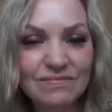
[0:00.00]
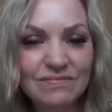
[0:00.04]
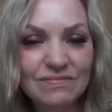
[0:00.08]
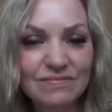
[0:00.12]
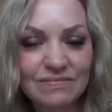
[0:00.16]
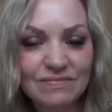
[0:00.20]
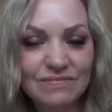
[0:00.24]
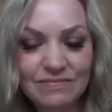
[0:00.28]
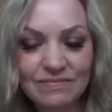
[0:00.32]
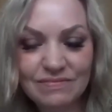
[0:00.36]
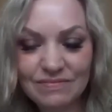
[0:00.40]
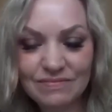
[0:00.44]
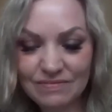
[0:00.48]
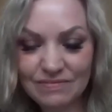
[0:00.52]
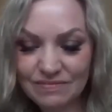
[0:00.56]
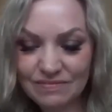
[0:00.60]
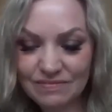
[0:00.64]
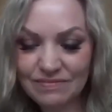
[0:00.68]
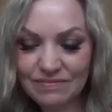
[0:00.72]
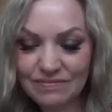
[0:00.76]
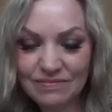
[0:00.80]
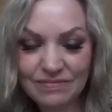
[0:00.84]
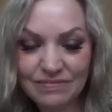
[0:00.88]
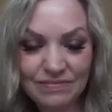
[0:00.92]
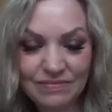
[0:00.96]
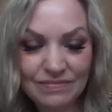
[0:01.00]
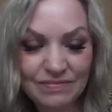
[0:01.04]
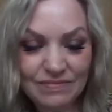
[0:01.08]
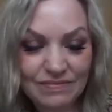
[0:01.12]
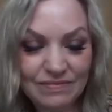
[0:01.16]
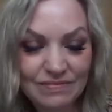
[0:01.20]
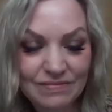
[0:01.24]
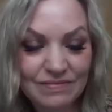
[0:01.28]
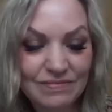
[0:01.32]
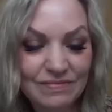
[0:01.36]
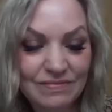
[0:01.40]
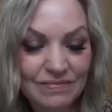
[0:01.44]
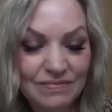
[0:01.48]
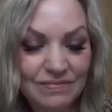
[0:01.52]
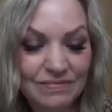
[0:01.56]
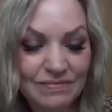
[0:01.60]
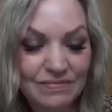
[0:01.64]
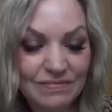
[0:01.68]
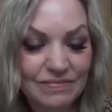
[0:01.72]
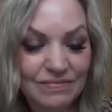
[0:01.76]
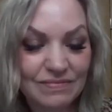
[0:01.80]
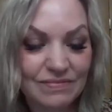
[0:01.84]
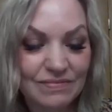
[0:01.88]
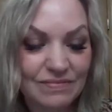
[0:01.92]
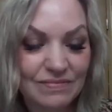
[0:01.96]

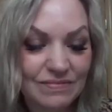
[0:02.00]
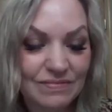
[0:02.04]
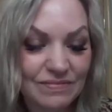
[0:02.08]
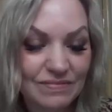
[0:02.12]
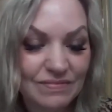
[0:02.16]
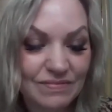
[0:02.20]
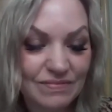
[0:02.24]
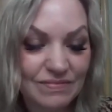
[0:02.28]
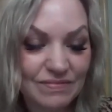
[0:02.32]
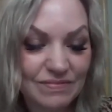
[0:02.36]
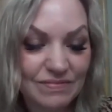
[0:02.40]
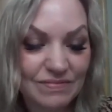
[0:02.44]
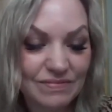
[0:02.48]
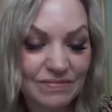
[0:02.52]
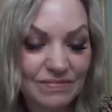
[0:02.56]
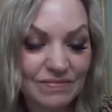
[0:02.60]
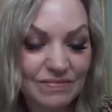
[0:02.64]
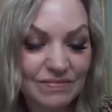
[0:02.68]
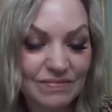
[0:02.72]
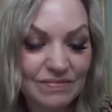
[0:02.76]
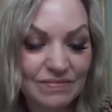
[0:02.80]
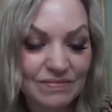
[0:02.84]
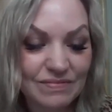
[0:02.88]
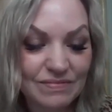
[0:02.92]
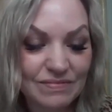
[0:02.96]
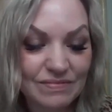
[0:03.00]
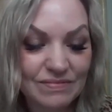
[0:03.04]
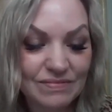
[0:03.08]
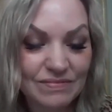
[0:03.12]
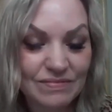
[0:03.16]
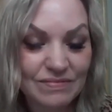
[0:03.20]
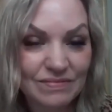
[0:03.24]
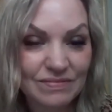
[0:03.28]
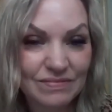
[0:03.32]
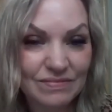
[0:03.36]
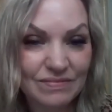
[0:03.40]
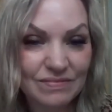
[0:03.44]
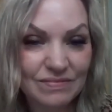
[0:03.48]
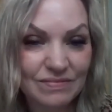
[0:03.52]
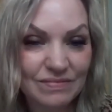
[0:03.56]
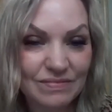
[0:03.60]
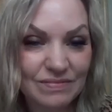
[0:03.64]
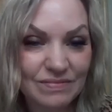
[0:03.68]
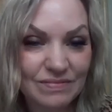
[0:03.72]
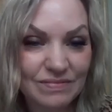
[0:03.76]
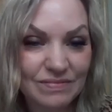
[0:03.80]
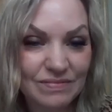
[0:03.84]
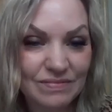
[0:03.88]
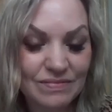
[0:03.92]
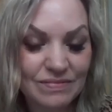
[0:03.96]

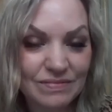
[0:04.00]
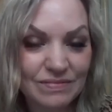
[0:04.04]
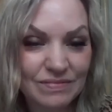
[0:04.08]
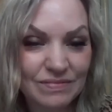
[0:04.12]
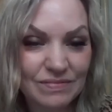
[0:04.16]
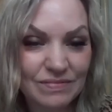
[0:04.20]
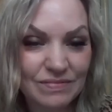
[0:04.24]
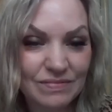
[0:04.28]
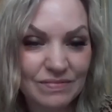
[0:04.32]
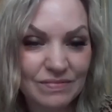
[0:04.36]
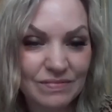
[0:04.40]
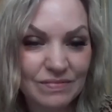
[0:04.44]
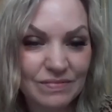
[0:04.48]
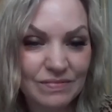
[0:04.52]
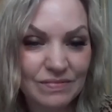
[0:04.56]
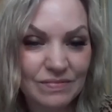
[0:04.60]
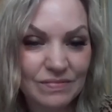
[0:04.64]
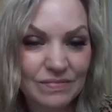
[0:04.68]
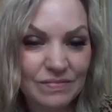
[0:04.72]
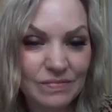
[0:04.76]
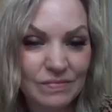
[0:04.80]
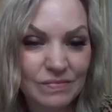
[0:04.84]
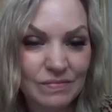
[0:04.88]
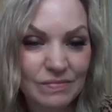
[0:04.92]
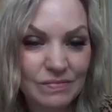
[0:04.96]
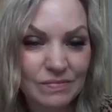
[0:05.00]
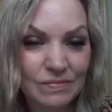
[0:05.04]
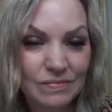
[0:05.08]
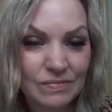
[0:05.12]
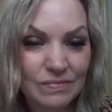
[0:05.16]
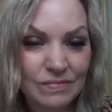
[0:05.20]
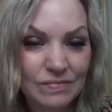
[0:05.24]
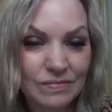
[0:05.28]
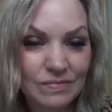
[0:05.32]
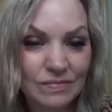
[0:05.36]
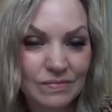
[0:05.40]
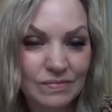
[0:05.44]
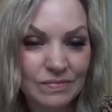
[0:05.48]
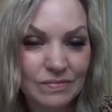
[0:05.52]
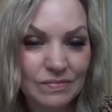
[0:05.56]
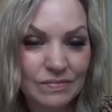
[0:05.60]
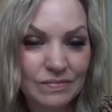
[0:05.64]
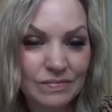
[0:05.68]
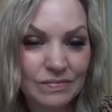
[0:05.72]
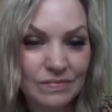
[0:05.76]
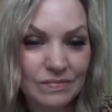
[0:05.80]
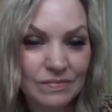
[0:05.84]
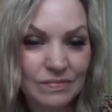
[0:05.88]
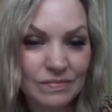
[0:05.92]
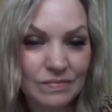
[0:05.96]

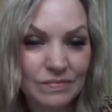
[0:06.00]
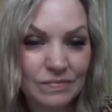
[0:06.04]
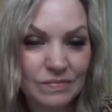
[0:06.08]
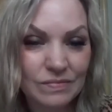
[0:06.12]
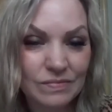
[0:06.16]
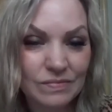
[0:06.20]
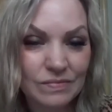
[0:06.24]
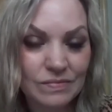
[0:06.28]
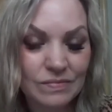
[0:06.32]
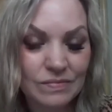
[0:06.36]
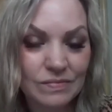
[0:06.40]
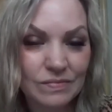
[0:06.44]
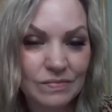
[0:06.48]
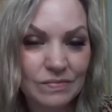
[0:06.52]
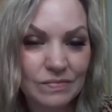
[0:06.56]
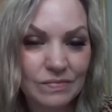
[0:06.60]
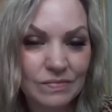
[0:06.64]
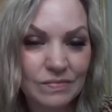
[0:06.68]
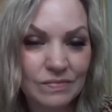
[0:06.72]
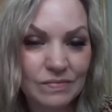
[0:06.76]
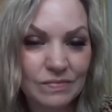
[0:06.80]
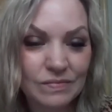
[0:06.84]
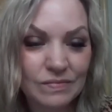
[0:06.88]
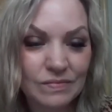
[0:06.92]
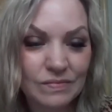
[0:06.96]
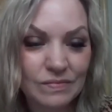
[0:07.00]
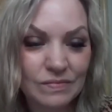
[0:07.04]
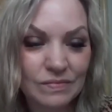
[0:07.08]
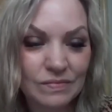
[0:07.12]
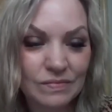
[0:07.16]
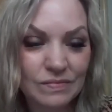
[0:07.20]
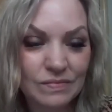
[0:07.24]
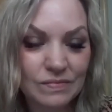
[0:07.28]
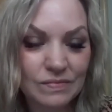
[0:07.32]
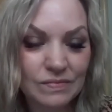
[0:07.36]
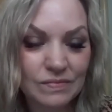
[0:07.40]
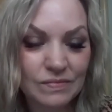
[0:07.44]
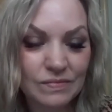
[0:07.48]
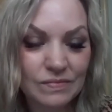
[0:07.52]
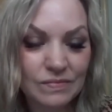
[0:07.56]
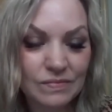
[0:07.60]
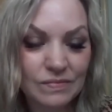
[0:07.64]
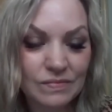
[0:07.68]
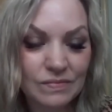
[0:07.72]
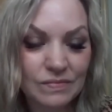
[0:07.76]
The person shown says nothing.